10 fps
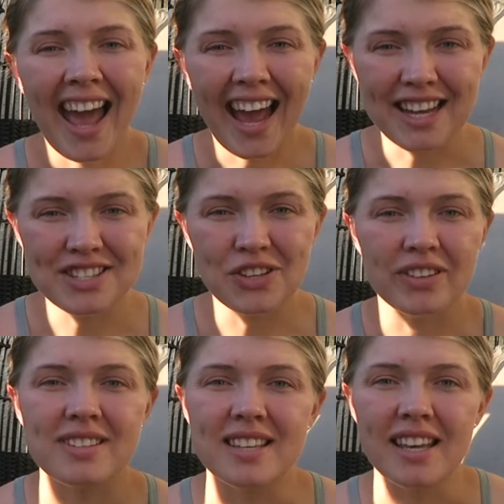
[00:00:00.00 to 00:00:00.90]
As you
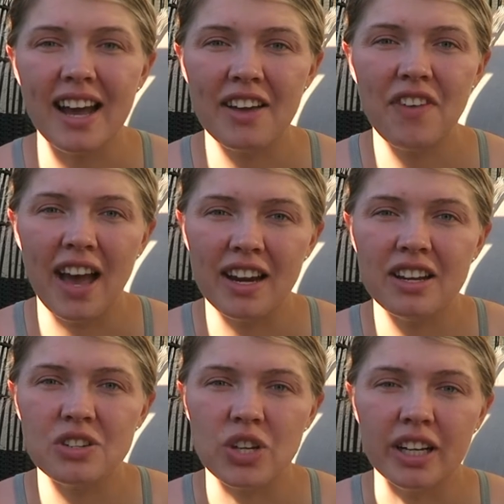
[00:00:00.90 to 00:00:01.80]
can see, I've added
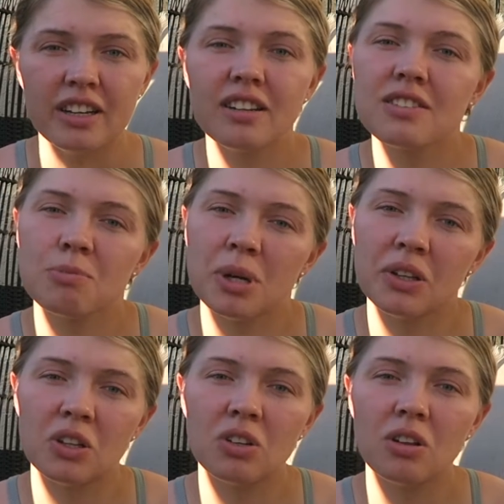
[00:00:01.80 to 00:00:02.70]
a chair to my
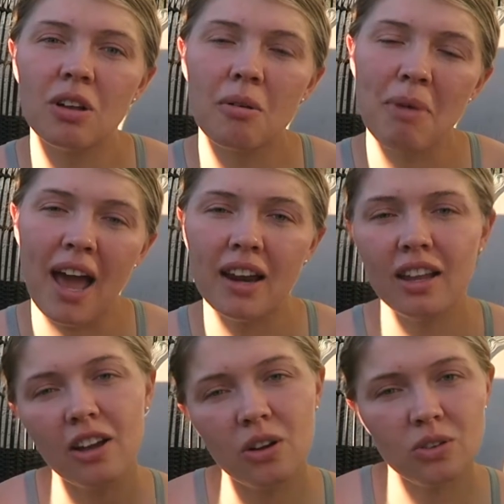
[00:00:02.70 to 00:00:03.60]
little
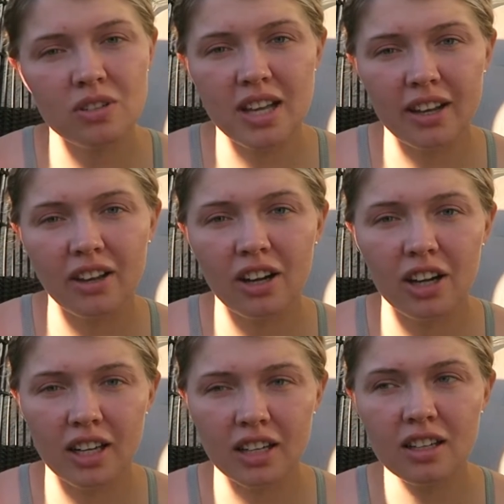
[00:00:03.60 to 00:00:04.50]
patio deck
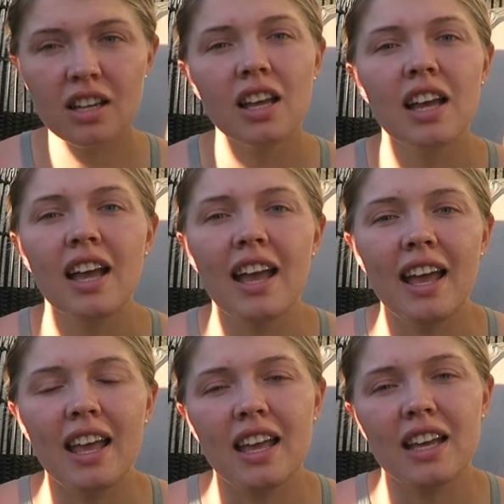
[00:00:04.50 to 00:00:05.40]
garden,
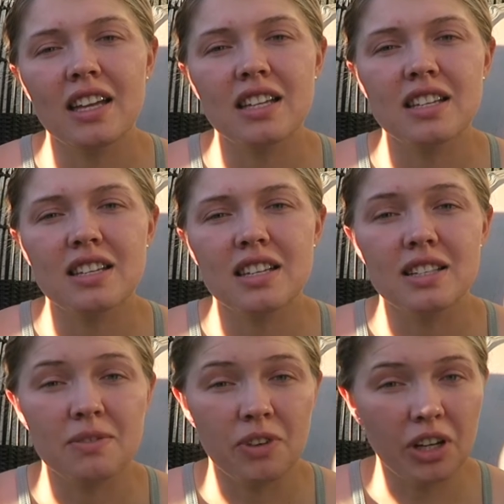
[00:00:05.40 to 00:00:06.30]
and
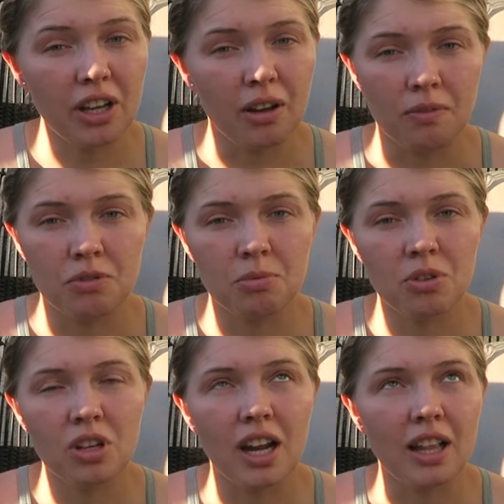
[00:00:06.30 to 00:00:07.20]
it's very comfortable
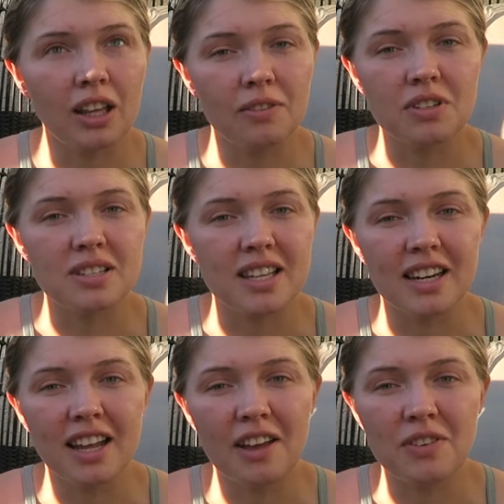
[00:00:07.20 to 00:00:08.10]
and I love to sit
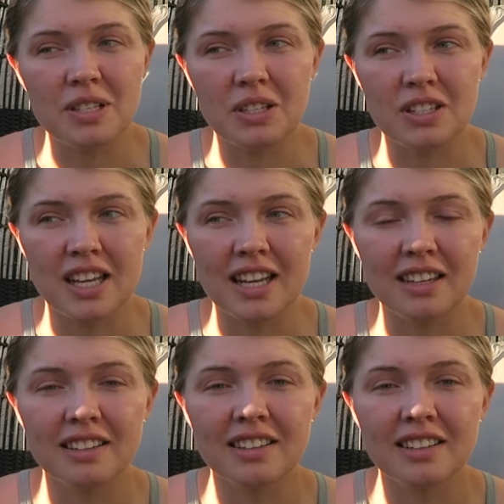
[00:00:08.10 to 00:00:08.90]
in it every single day.